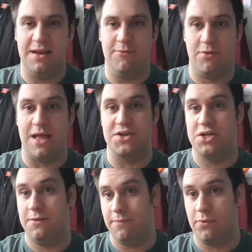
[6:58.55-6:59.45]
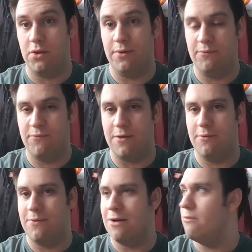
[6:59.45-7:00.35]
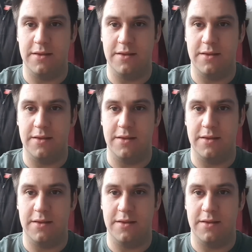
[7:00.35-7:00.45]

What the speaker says: it was actually doing very well.